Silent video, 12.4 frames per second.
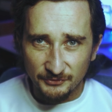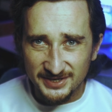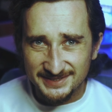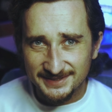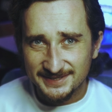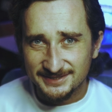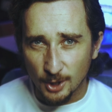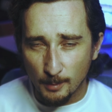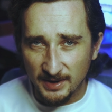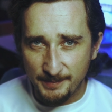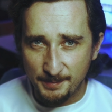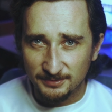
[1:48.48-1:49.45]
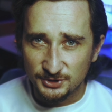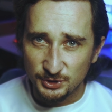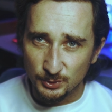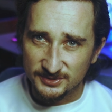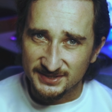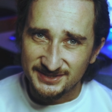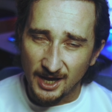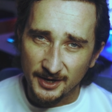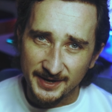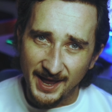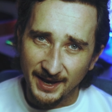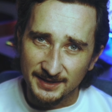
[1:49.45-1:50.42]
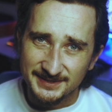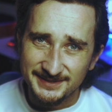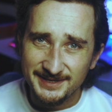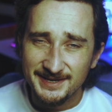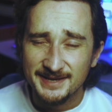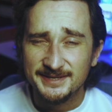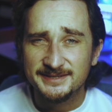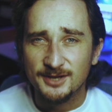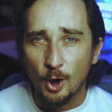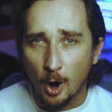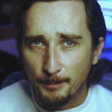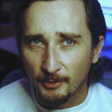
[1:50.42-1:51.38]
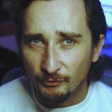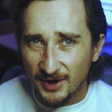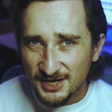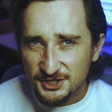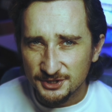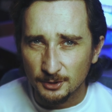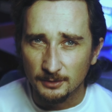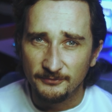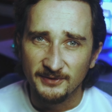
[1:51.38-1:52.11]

reason so many people choose to start an LLC is its operational